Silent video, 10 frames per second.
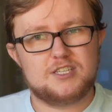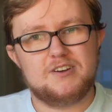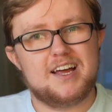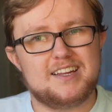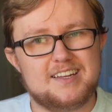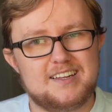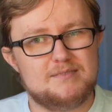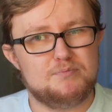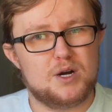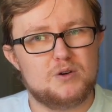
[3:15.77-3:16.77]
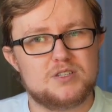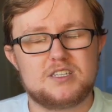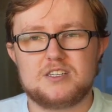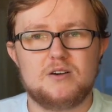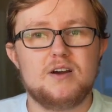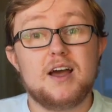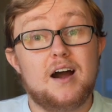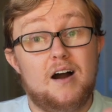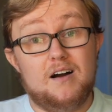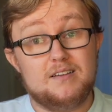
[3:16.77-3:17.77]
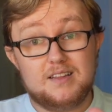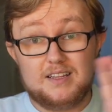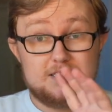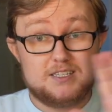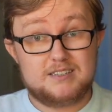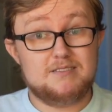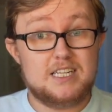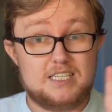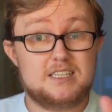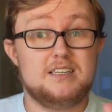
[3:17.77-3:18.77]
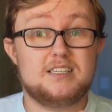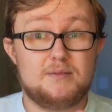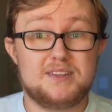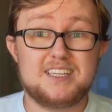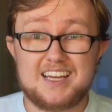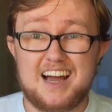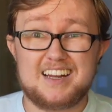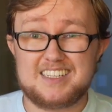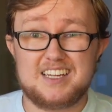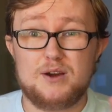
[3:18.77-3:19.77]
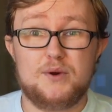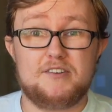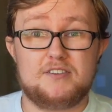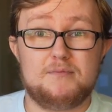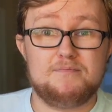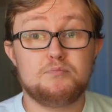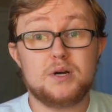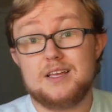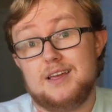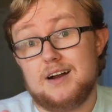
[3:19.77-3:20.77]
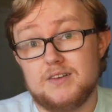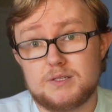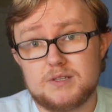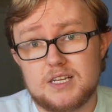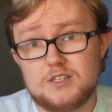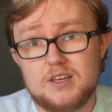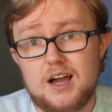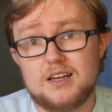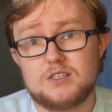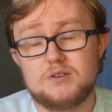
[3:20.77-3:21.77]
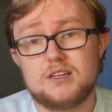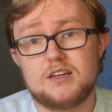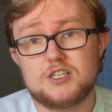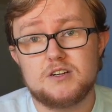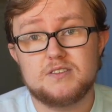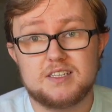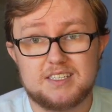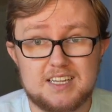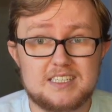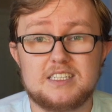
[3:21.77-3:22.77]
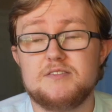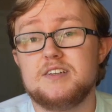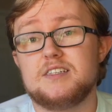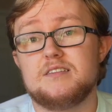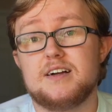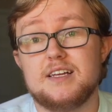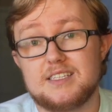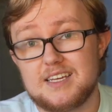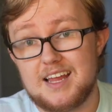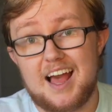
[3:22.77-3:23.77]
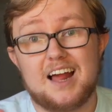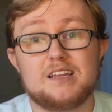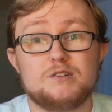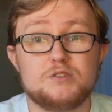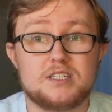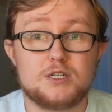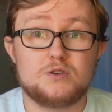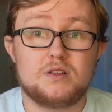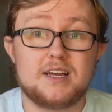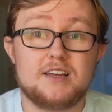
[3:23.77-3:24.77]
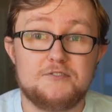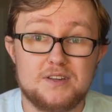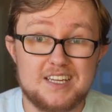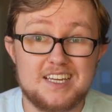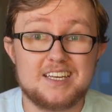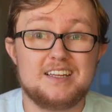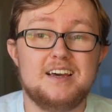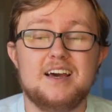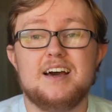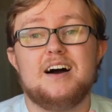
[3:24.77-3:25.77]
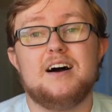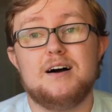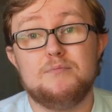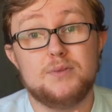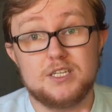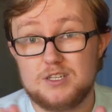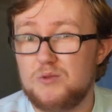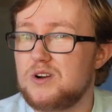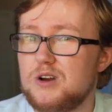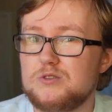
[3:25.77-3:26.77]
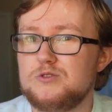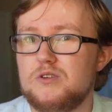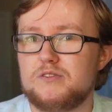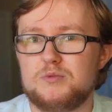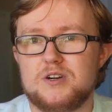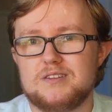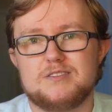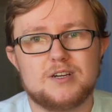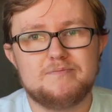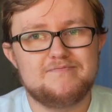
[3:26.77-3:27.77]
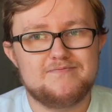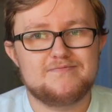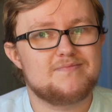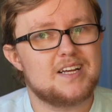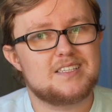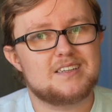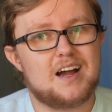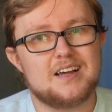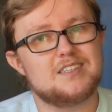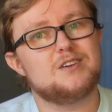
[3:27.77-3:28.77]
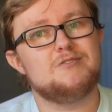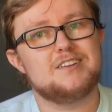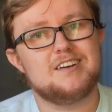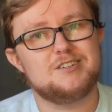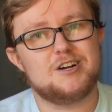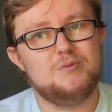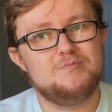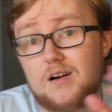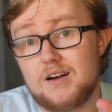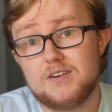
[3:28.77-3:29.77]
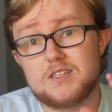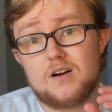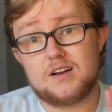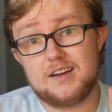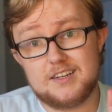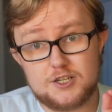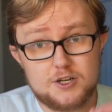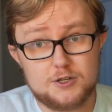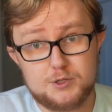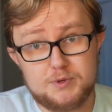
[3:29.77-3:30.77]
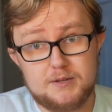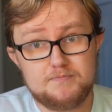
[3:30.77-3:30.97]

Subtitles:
you edit it in post. So it's something to kind of stay away from. But yeah, that's essentially ISO in a nutshell. It's a sensitivity to light. It can add a little digital light if you need it, but you don't want to go too overboard. So that's ISO in a nutshell. All right, let's talk shutter speed.